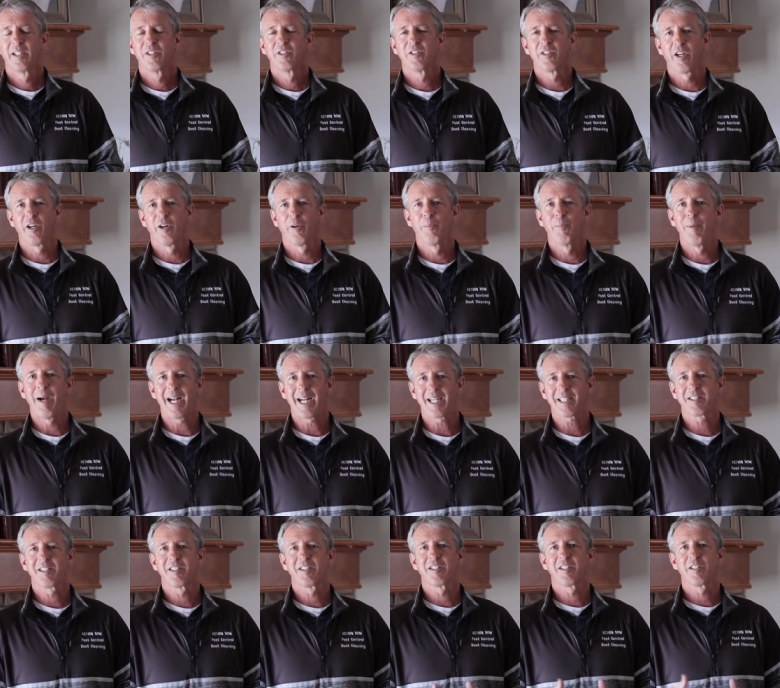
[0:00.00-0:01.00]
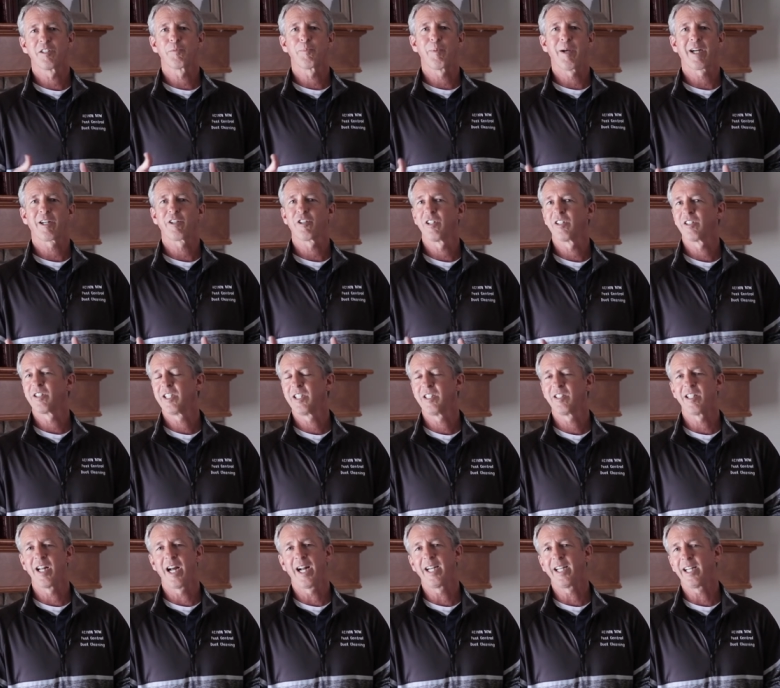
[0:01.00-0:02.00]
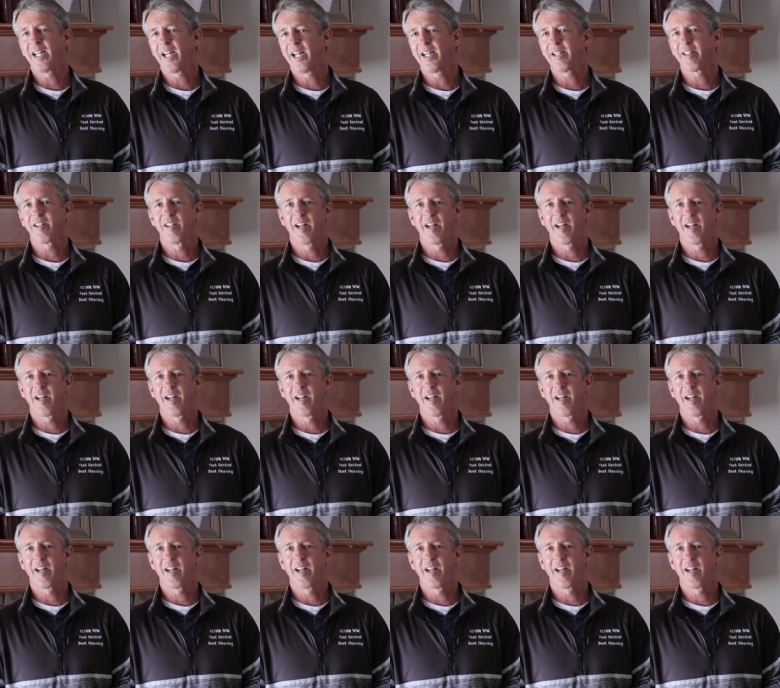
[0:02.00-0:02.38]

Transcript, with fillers: So Max's inspections, he's 98